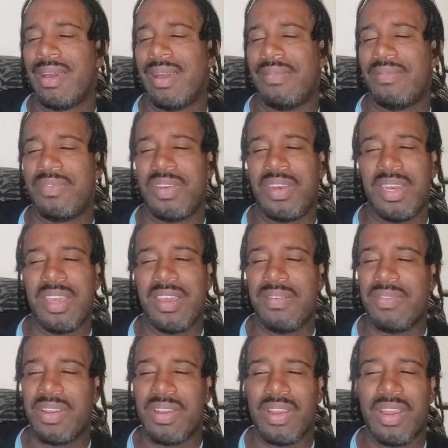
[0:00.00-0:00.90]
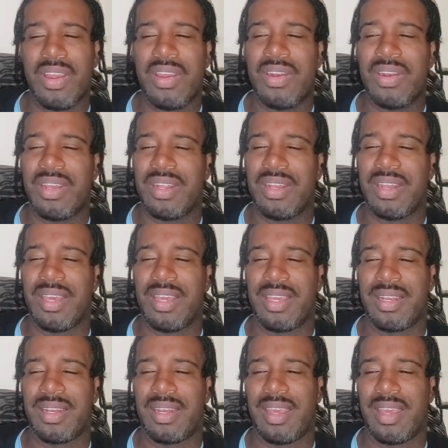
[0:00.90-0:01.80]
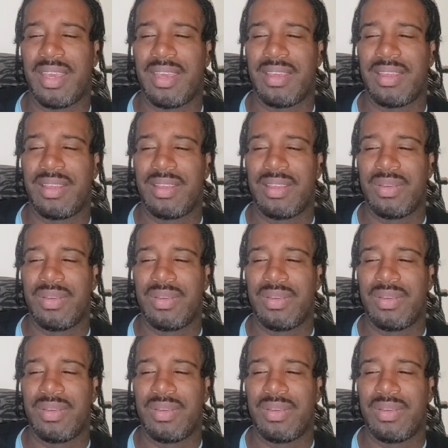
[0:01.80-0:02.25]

I've never heard it like that.